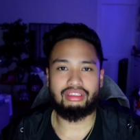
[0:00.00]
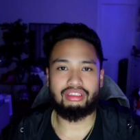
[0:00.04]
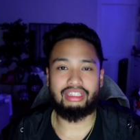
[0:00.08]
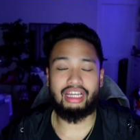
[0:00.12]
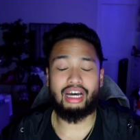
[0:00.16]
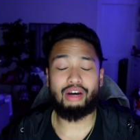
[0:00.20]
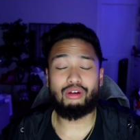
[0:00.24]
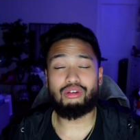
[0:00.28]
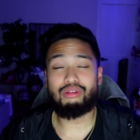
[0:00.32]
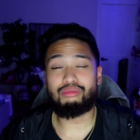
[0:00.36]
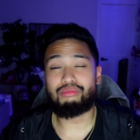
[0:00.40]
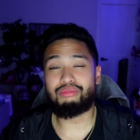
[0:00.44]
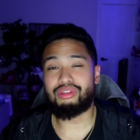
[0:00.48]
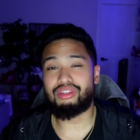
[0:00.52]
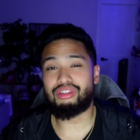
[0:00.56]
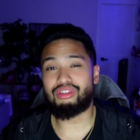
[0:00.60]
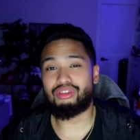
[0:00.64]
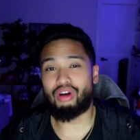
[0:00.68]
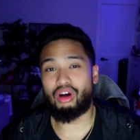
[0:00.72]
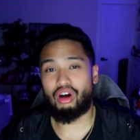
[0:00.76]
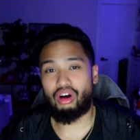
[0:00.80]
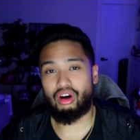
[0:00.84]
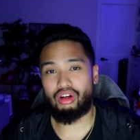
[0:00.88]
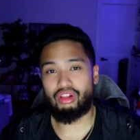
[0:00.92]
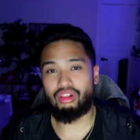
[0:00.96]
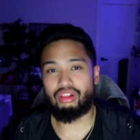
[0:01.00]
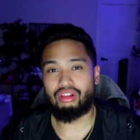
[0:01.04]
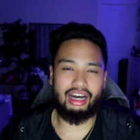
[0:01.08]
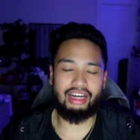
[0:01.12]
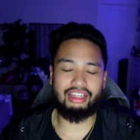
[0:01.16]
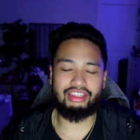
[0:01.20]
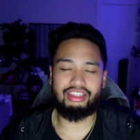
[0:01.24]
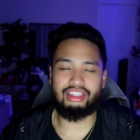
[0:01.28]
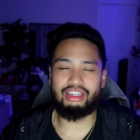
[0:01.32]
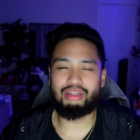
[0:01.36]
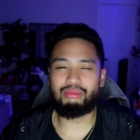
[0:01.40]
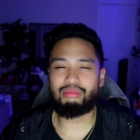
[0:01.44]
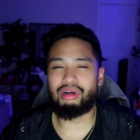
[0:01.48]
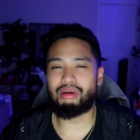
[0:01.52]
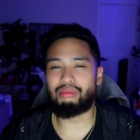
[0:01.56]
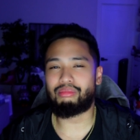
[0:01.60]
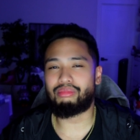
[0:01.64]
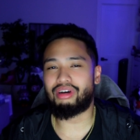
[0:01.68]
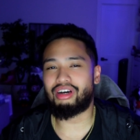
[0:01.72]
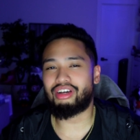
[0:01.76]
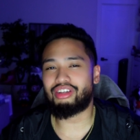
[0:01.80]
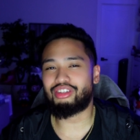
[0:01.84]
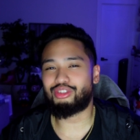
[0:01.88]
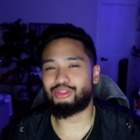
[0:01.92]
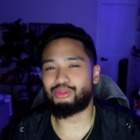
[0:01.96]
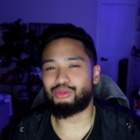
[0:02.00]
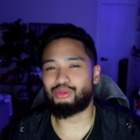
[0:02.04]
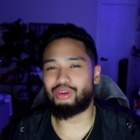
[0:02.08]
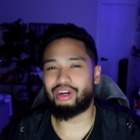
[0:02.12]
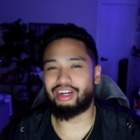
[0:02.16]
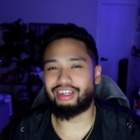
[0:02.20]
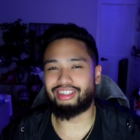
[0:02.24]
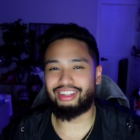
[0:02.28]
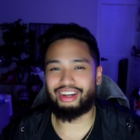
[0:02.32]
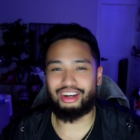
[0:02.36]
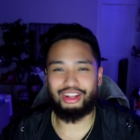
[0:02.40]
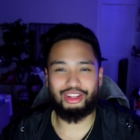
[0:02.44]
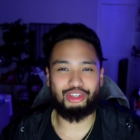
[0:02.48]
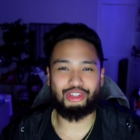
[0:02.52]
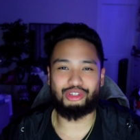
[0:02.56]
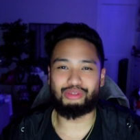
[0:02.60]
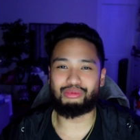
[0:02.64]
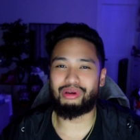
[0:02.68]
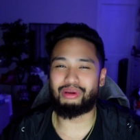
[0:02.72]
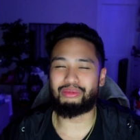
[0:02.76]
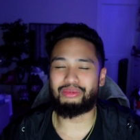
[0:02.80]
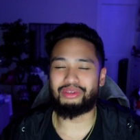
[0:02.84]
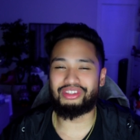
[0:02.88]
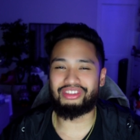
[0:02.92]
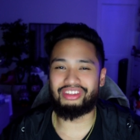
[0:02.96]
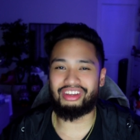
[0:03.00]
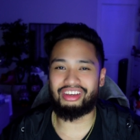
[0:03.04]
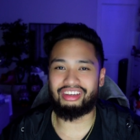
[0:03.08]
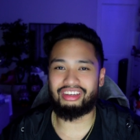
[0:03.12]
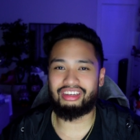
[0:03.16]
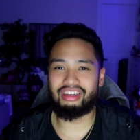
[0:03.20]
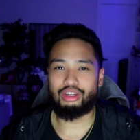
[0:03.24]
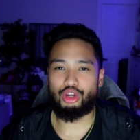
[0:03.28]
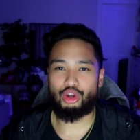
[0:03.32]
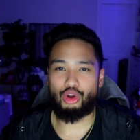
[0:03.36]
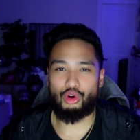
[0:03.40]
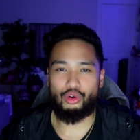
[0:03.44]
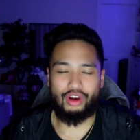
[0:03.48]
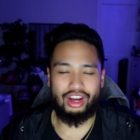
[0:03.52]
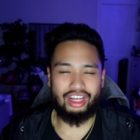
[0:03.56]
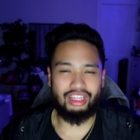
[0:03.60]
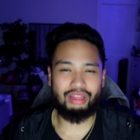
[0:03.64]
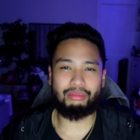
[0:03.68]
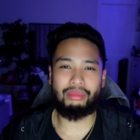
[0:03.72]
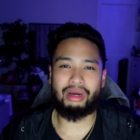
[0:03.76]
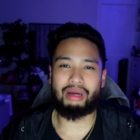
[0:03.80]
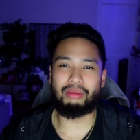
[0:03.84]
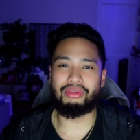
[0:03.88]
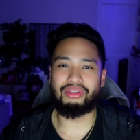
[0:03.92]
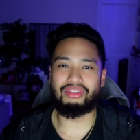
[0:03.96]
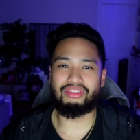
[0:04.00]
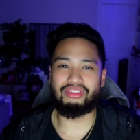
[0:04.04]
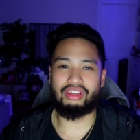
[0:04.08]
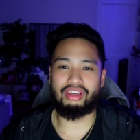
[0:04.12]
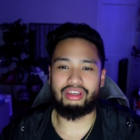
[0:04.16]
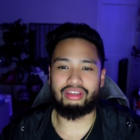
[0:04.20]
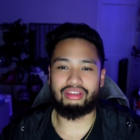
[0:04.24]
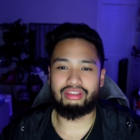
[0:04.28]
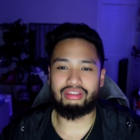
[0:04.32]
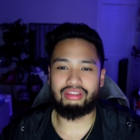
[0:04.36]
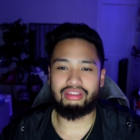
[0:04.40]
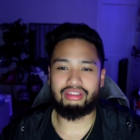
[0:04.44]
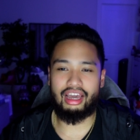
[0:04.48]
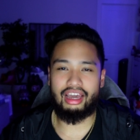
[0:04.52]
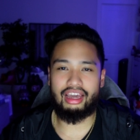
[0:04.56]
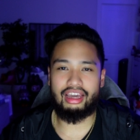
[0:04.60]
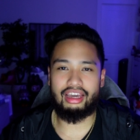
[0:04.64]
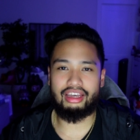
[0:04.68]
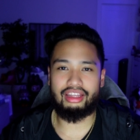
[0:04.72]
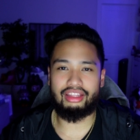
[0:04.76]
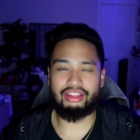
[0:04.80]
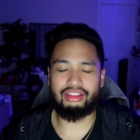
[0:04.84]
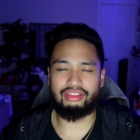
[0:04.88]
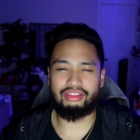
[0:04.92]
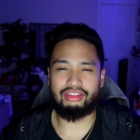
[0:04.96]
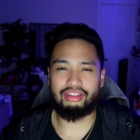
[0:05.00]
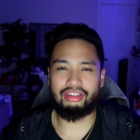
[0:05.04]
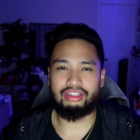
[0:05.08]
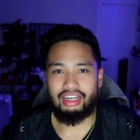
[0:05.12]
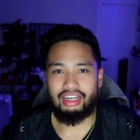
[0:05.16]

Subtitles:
That would be all. I did my best to acknowledge my mistake, correct my mistake, and